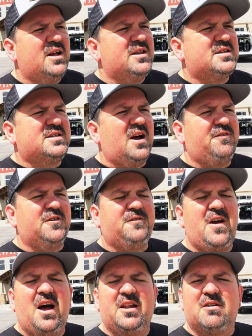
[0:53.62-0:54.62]
Stuff is
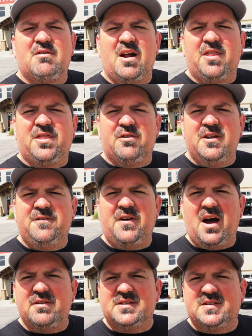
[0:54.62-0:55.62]
found in around
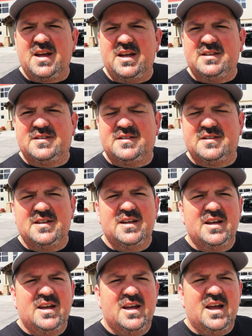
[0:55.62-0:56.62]
35 states.
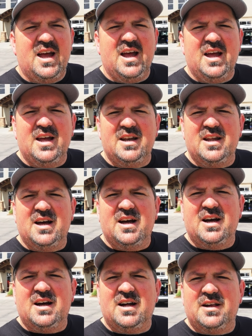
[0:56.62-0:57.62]
And
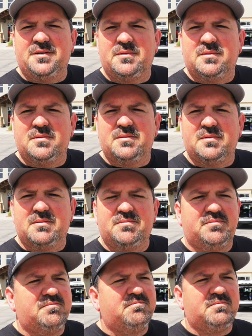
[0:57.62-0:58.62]
uh,
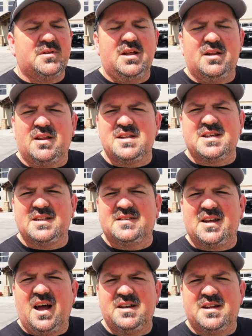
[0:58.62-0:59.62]
Let's get
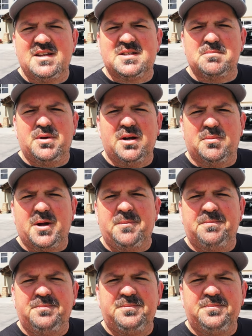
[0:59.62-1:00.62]
inside and taste some beer, man.